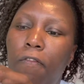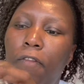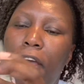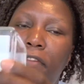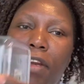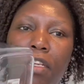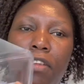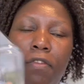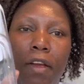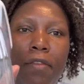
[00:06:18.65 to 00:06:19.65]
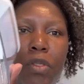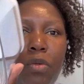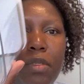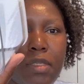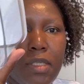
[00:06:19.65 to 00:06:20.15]
5.95
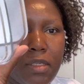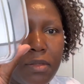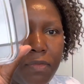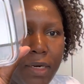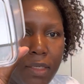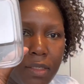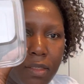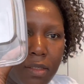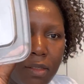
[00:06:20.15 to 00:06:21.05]
six, six francs